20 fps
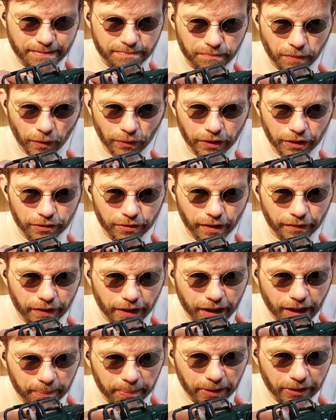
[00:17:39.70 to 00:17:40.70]
only driven a
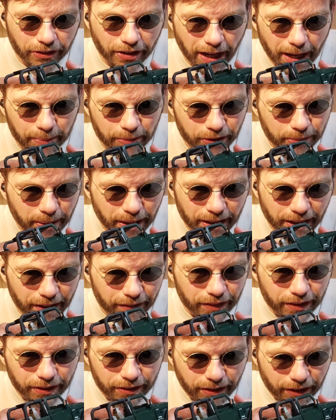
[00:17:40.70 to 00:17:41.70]
couple of times in my life.
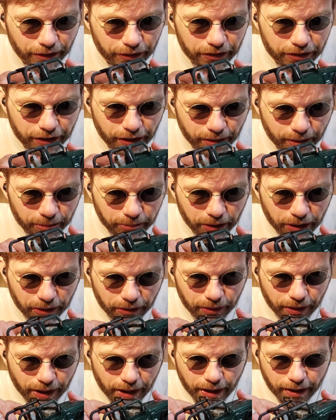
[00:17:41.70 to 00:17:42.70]
And there's a little steering
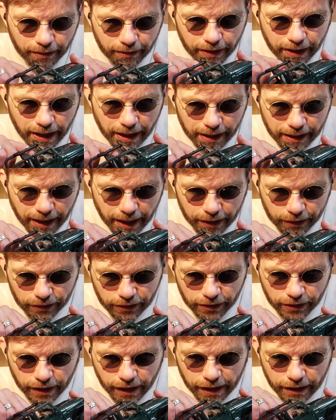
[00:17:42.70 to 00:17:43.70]
wheel. We got a nice
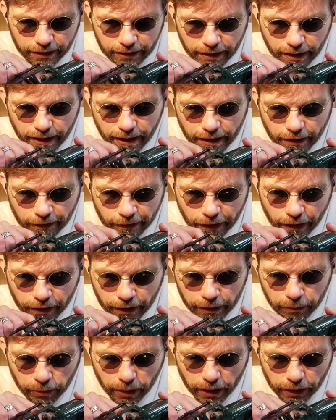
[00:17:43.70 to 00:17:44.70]
seat,
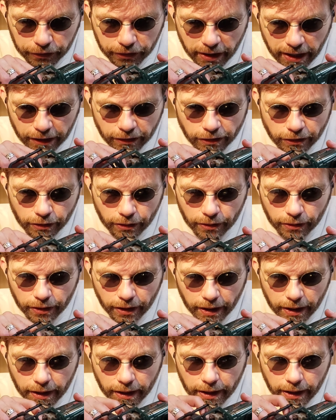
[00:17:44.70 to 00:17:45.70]
very well textured.
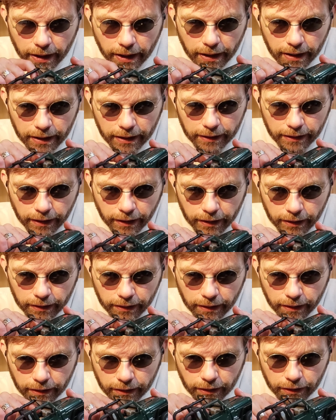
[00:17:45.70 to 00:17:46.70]

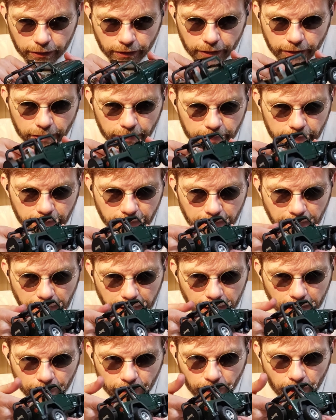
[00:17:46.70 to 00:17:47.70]
There's just the
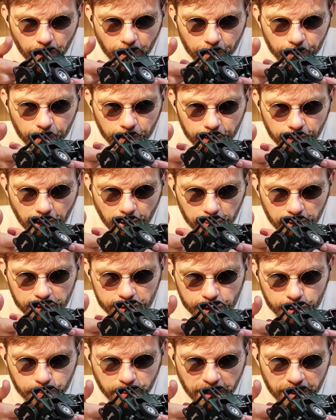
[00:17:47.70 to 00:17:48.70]
negative of there's not much
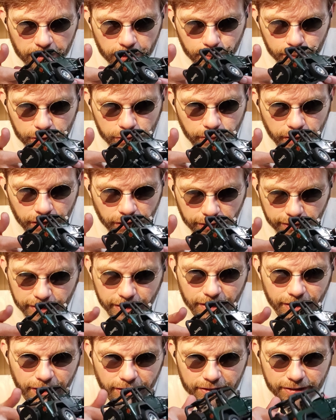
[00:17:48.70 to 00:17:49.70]
space between the
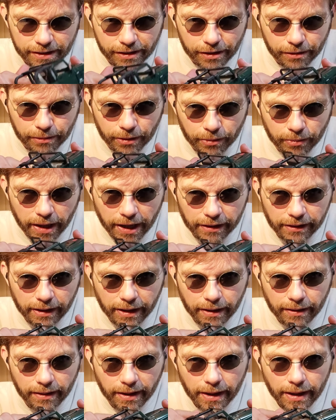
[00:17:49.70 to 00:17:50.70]
seat and the steering wheel right
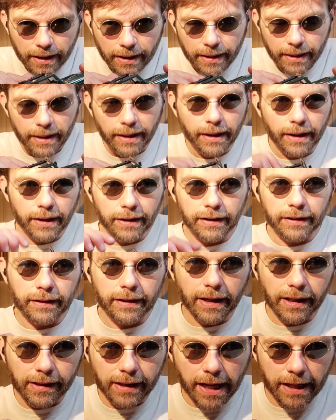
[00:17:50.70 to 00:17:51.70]
there.
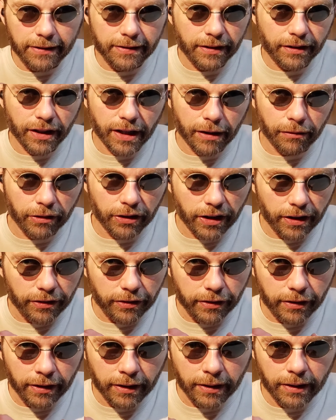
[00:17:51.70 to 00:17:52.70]
That's the thing with
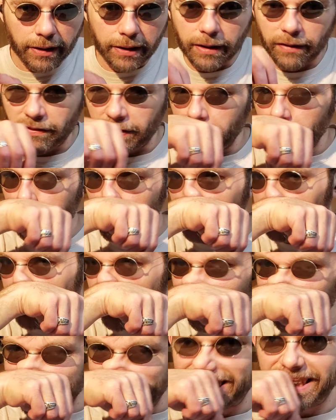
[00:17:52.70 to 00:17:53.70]
this. The vehicle
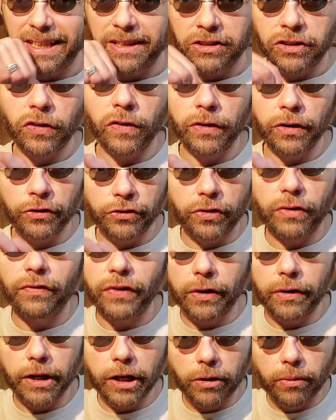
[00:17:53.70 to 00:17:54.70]
modes, the interiors are
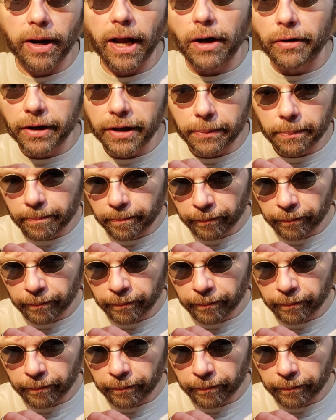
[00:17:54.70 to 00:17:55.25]
very crowded.